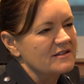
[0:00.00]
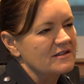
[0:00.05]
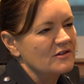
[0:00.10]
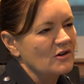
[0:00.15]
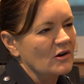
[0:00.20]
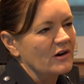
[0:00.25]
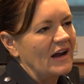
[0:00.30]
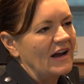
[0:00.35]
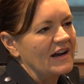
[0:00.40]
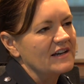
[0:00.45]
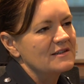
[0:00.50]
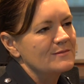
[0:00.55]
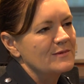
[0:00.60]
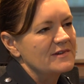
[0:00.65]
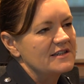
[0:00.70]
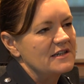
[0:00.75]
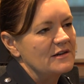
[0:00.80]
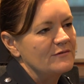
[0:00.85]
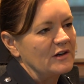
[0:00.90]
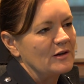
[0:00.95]
not a
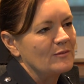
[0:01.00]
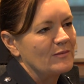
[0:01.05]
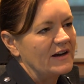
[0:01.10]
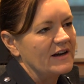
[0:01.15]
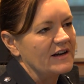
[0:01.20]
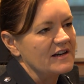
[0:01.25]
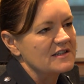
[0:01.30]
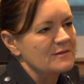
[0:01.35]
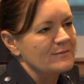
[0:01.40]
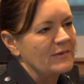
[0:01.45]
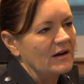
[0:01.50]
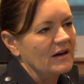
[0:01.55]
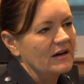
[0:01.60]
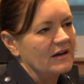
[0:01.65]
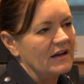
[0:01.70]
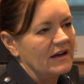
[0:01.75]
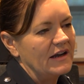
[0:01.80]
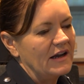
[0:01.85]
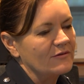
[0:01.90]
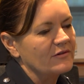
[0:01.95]
specific piece,
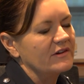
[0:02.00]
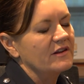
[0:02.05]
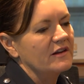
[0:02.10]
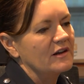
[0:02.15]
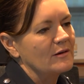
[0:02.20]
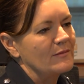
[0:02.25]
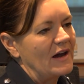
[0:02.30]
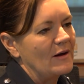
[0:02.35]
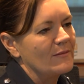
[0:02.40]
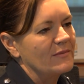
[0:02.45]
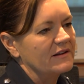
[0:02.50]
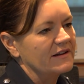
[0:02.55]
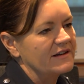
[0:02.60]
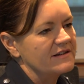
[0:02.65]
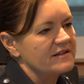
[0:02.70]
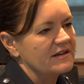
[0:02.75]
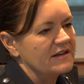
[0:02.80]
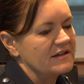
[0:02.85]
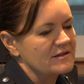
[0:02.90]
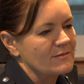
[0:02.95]
but everything about
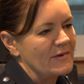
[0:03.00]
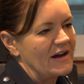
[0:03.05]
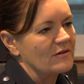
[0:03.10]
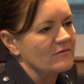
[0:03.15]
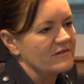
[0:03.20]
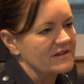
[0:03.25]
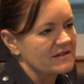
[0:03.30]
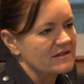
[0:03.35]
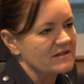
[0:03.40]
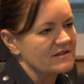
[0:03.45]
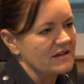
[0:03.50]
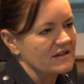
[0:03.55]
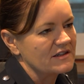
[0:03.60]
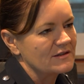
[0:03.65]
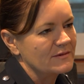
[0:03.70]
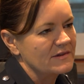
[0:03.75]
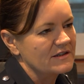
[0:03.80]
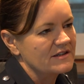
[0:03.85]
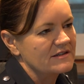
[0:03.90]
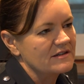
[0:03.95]
policing is about risk
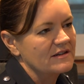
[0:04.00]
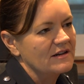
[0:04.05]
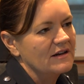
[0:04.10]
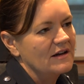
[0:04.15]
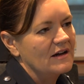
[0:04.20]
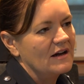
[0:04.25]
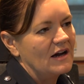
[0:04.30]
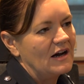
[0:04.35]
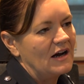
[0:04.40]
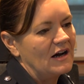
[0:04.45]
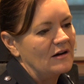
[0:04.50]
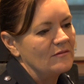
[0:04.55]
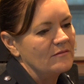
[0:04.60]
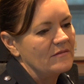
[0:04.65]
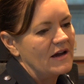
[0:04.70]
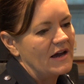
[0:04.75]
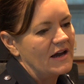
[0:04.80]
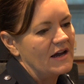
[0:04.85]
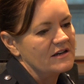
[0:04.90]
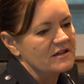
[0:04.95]
assessments
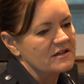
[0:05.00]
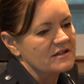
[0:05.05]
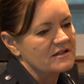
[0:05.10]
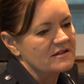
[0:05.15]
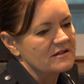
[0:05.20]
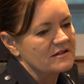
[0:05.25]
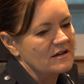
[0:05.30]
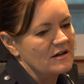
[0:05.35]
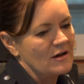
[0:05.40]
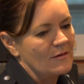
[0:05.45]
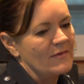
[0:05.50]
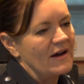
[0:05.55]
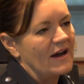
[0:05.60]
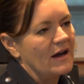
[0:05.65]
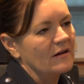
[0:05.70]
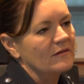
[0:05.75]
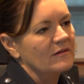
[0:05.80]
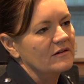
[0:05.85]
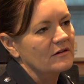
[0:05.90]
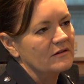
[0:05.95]
and
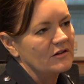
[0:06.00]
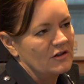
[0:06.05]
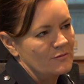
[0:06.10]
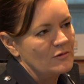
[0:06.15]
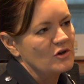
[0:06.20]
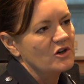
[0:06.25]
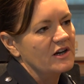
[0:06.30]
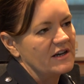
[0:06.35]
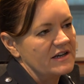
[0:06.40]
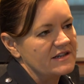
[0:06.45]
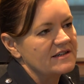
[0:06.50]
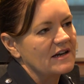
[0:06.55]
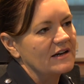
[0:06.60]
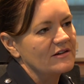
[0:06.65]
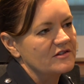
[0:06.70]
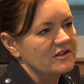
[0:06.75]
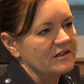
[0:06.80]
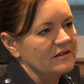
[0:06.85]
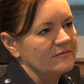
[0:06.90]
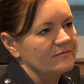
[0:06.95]
about community
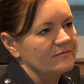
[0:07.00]
safety.